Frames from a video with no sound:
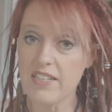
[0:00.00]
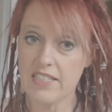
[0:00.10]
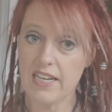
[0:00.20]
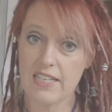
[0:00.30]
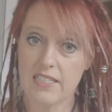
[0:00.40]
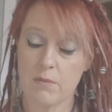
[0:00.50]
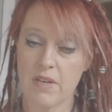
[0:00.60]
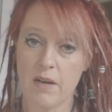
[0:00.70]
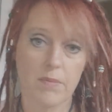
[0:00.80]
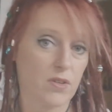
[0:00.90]
had to take some
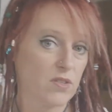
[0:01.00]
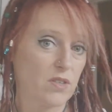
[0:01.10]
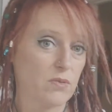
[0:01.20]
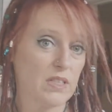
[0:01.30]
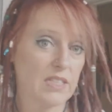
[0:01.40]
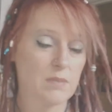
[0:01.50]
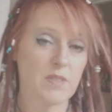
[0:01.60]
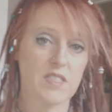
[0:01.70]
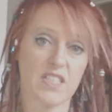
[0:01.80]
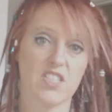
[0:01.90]
out because I realised
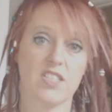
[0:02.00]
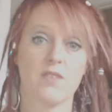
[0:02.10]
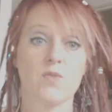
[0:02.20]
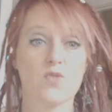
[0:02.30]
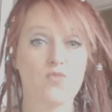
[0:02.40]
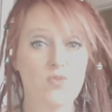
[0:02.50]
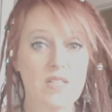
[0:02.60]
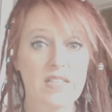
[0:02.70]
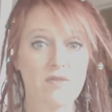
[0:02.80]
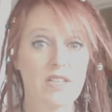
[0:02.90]
my sectioning was
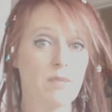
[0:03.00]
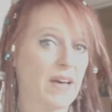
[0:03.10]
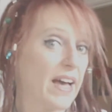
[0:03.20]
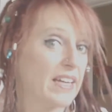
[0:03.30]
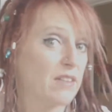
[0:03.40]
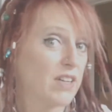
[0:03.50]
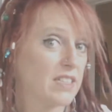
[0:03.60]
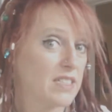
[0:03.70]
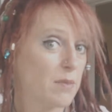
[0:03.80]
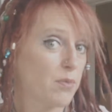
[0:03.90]
really, really bad and I've
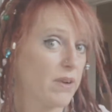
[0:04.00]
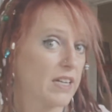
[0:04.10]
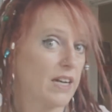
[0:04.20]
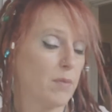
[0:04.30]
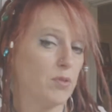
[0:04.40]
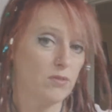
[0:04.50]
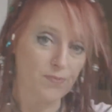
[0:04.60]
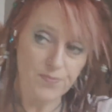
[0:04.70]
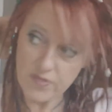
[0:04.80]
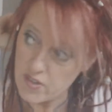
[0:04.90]
had to separate a
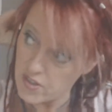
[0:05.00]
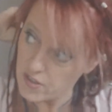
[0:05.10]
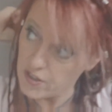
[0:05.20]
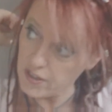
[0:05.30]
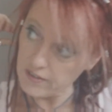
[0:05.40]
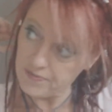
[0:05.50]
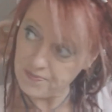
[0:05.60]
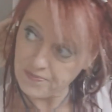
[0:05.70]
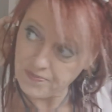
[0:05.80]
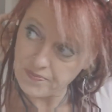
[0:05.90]
couple.
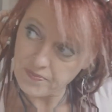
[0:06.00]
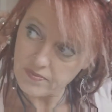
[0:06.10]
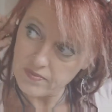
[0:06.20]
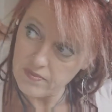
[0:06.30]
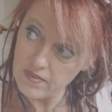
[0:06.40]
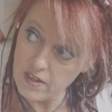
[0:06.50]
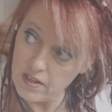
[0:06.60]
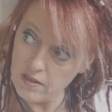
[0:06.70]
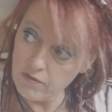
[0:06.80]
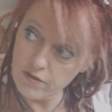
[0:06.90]
So,
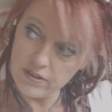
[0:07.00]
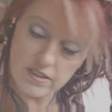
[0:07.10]
for